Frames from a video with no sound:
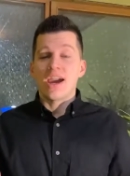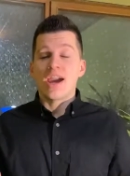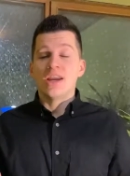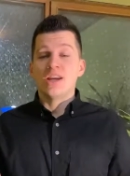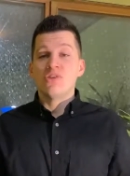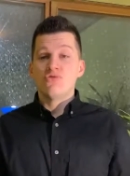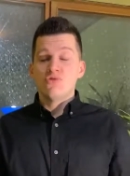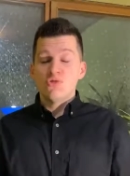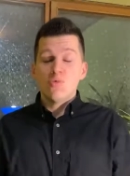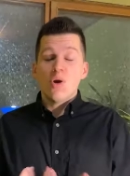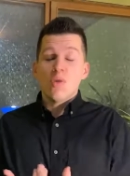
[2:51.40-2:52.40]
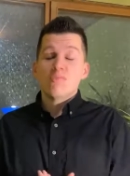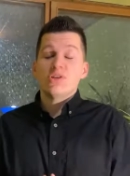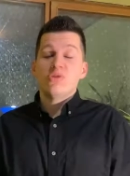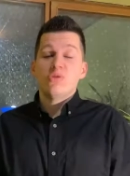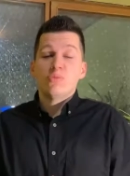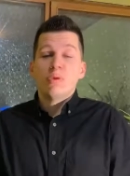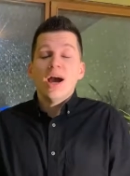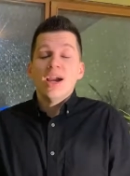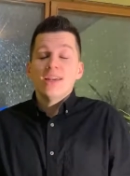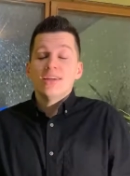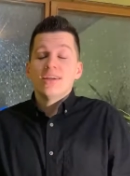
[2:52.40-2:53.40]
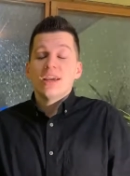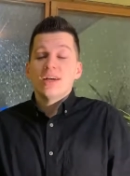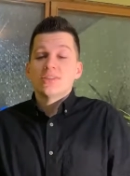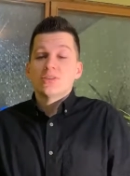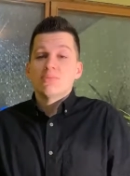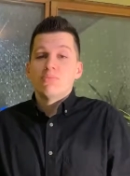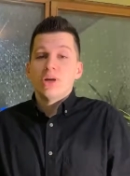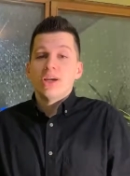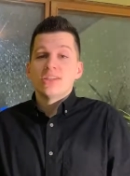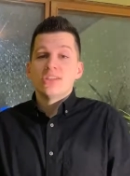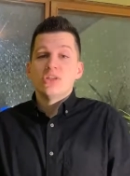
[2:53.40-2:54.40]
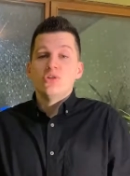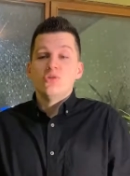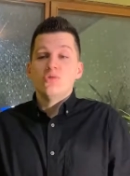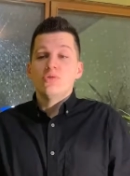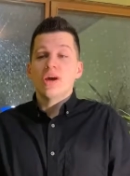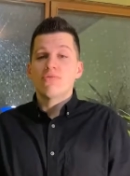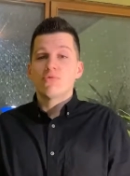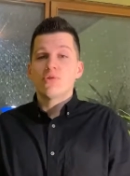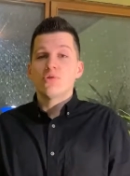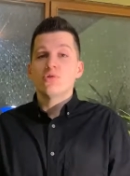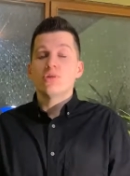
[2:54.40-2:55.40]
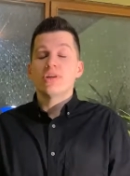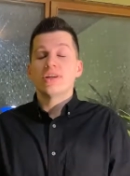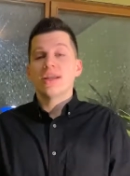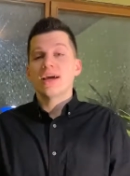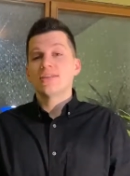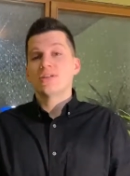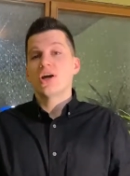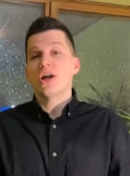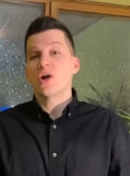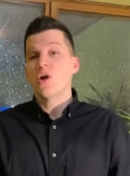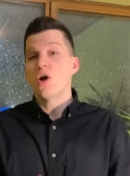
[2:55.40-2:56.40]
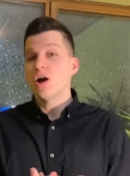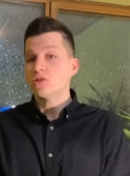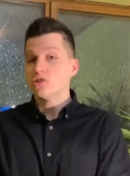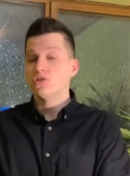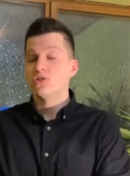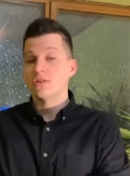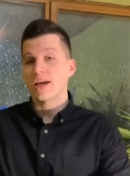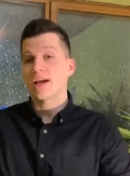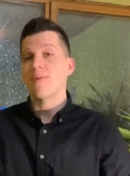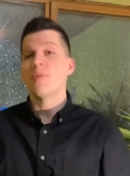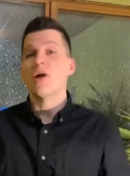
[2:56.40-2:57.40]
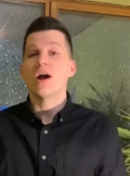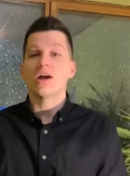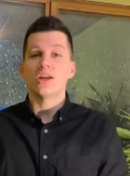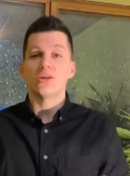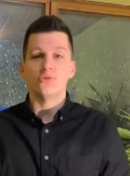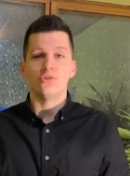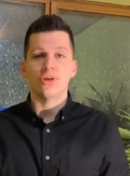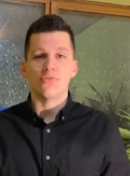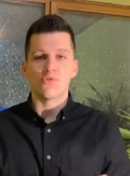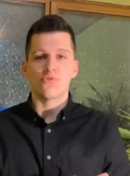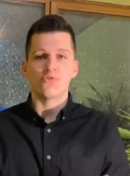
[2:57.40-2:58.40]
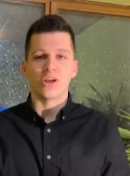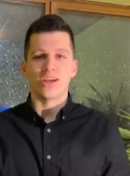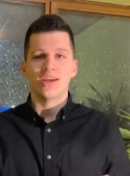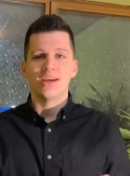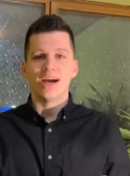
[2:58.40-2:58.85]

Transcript: And if you want me to buy the nails and bricks and do that for you, then that's gonna cost you. Like, I'm not gonna do that for free.